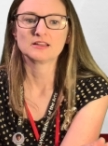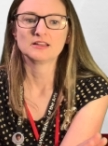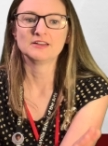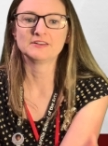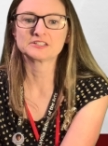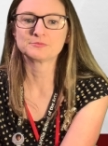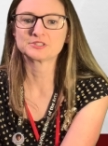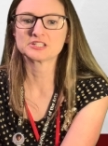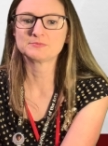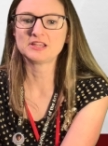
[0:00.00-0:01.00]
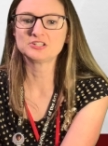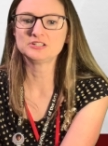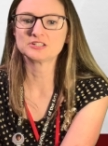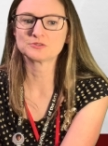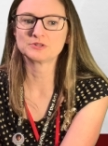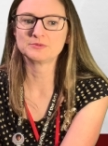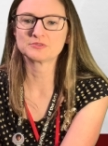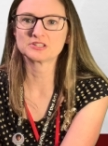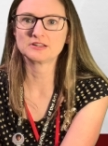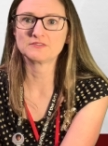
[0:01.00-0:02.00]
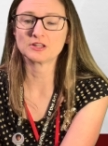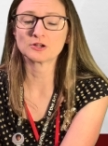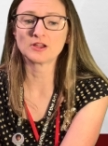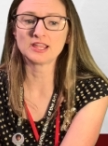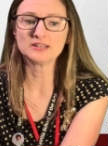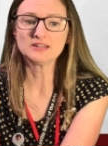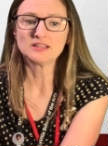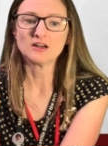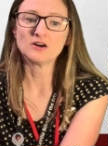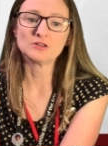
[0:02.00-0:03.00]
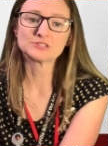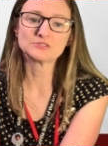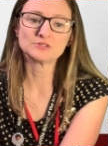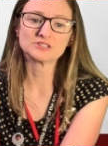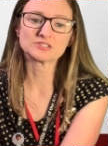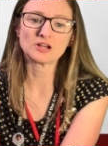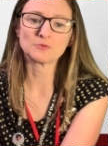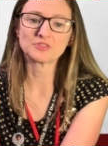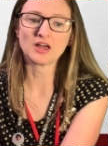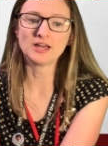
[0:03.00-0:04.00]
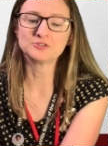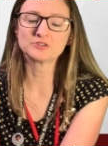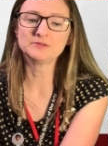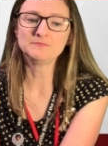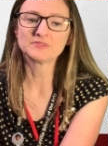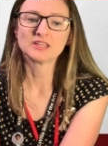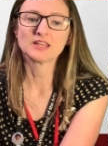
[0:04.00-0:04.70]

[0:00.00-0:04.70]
Effective participation is 20% of their grade. All students start with 100.